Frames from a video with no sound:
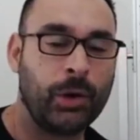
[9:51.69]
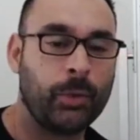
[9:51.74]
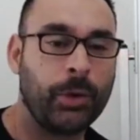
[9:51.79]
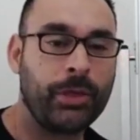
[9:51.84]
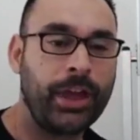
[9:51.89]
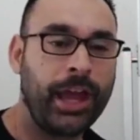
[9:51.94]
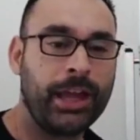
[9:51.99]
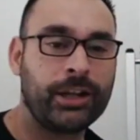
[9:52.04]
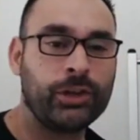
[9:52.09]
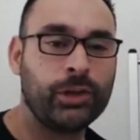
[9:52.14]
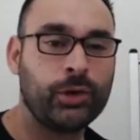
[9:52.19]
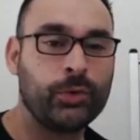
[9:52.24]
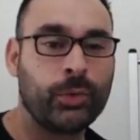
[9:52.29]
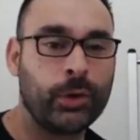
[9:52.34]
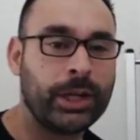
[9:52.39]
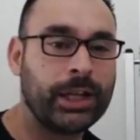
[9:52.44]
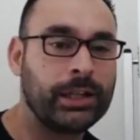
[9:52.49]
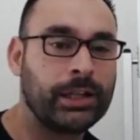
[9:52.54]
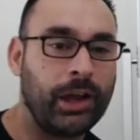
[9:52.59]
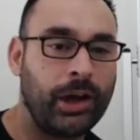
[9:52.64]
without you
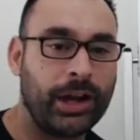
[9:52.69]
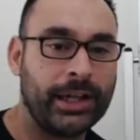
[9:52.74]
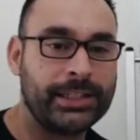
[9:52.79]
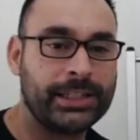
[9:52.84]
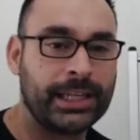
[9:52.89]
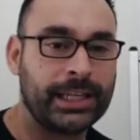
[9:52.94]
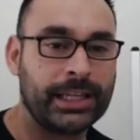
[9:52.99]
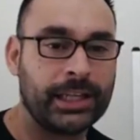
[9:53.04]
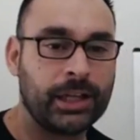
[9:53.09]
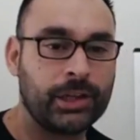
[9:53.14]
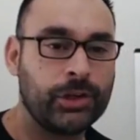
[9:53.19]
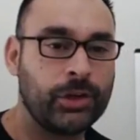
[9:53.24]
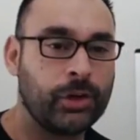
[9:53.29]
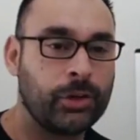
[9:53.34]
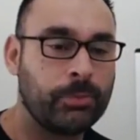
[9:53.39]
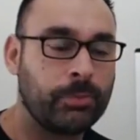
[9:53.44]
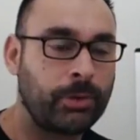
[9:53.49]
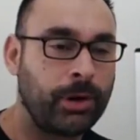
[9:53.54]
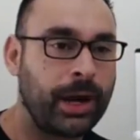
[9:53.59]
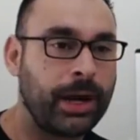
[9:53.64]
realizing, your
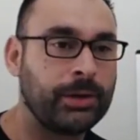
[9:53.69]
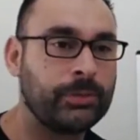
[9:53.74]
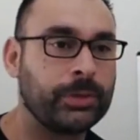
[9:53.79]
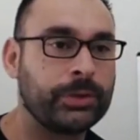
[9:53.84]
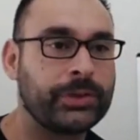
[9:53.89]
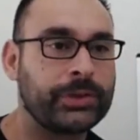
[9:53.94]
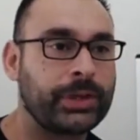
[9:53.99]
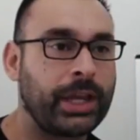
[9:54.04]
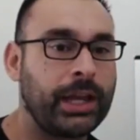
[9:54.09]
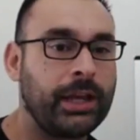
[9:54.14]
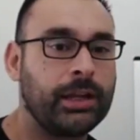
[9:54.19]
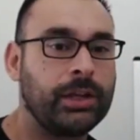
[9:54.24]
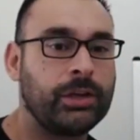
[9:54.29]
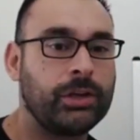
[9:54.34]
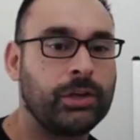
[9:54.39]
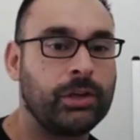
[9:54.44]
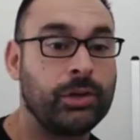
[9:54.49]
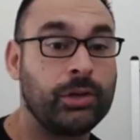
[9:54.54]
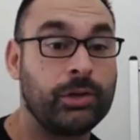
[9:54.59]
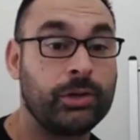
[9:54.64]
brain will say to
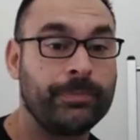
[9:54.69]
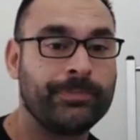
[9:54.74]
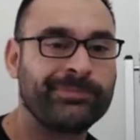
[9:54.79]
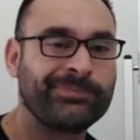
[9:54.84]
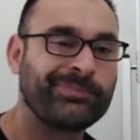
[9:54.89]
you,